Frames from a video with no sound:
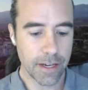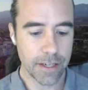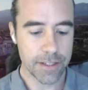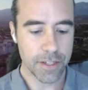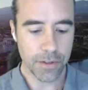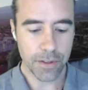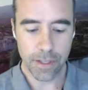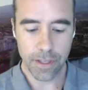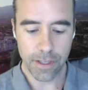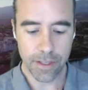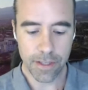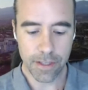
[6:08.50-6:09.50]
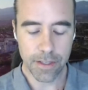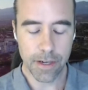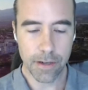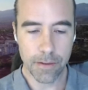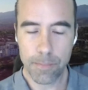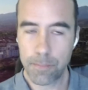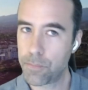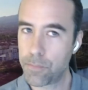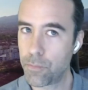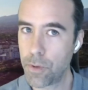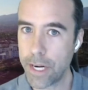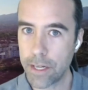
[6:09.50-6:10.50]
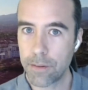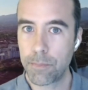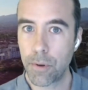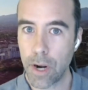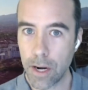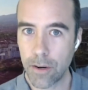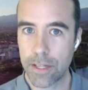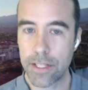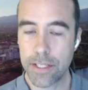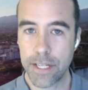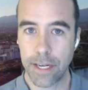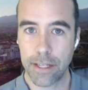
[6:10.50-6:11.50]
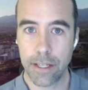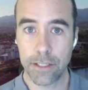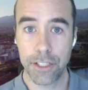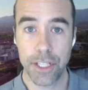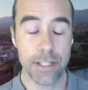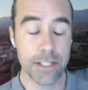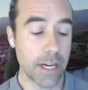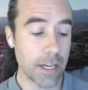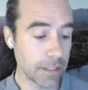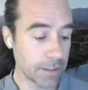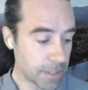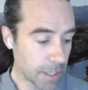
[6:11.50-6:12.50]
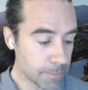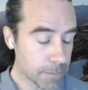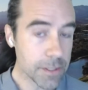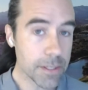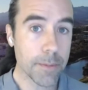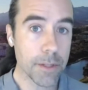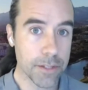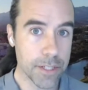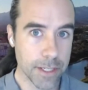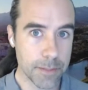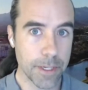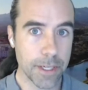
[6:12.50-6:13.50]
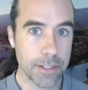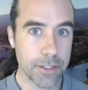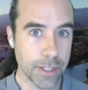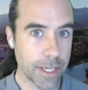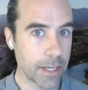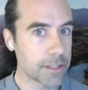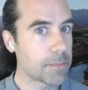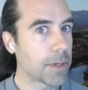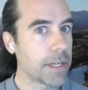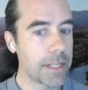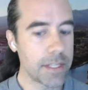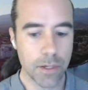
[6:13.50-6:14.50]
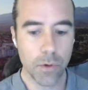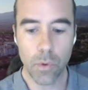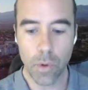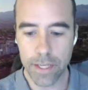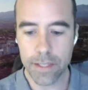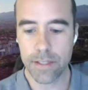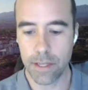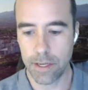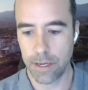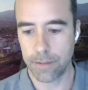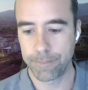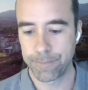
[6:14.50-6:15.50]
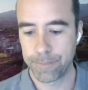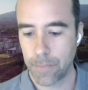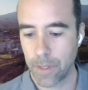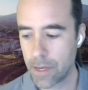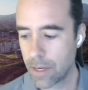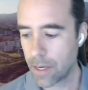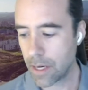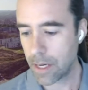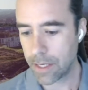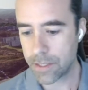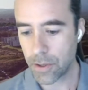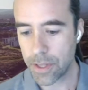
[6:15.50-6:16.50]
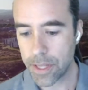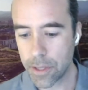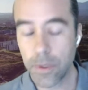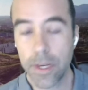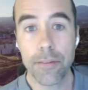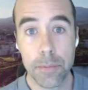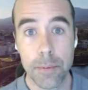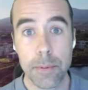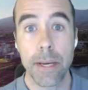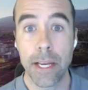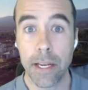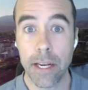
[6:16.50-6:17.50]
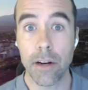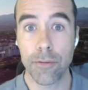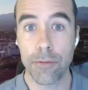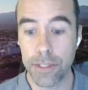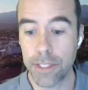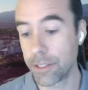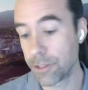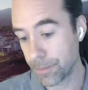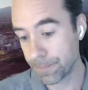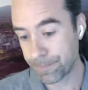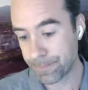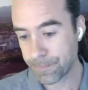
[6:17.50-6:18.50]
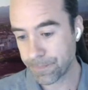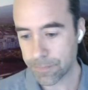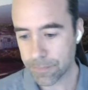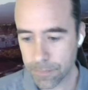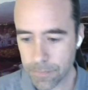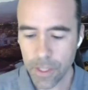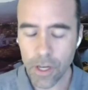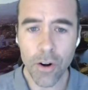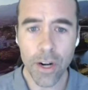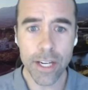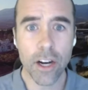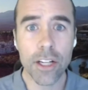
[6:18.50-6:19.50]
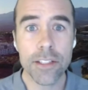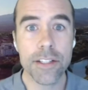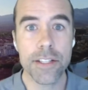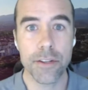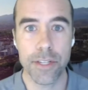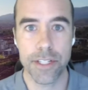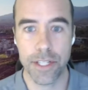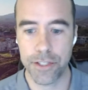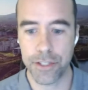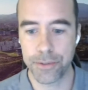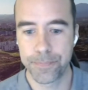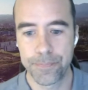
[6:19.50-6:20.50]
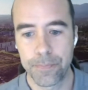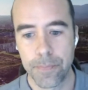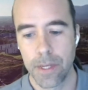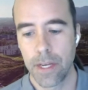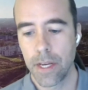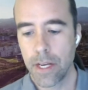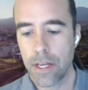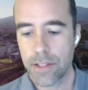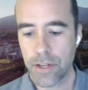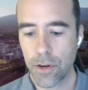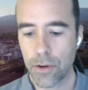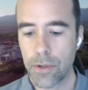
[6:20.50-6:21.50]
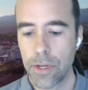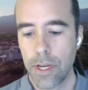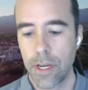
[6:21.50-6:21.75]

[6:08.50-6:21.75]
So the rate of progress in technology has not lived up to some of those exponential accounts, but it is quite stunning. So I think we have to be paying careful attention. All right, on to the serious issue. So